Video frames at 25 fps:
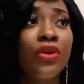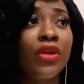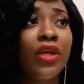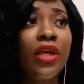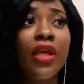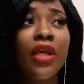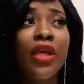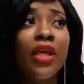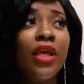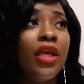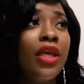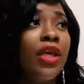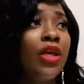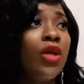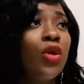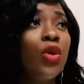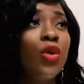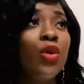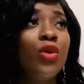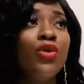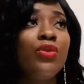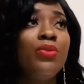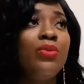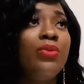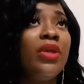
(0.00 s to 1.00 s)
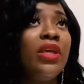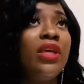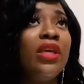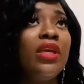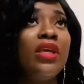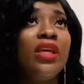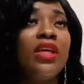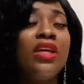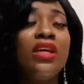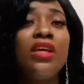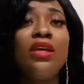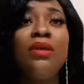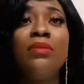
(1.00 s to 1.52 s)
it could be
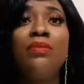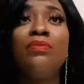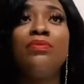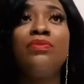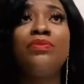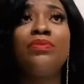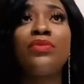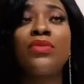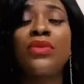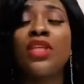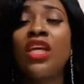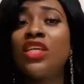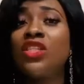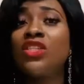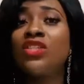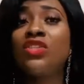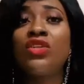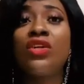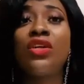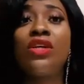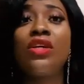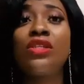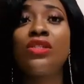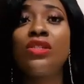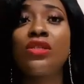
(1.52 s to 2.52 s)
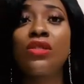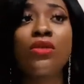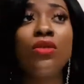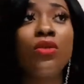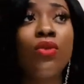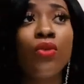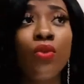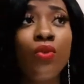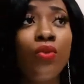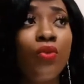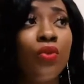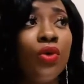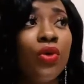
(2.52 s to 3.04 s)
a surgical
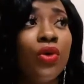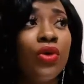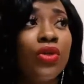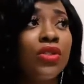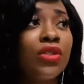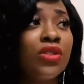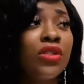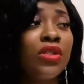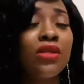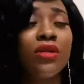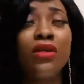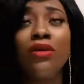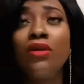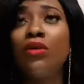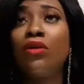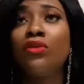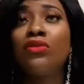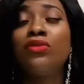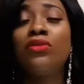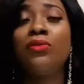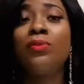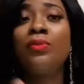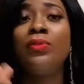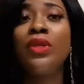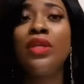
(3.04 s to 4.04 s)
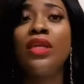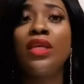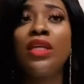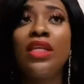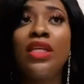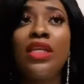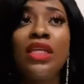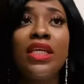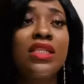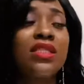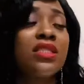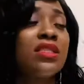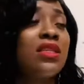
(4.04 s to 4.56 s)
ward, orthopedics,
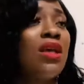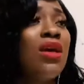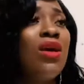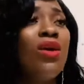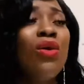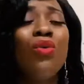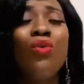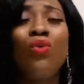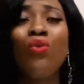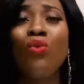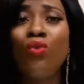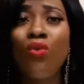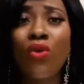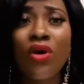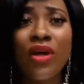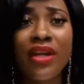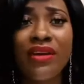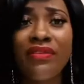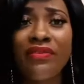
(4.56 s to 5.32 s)
whatever.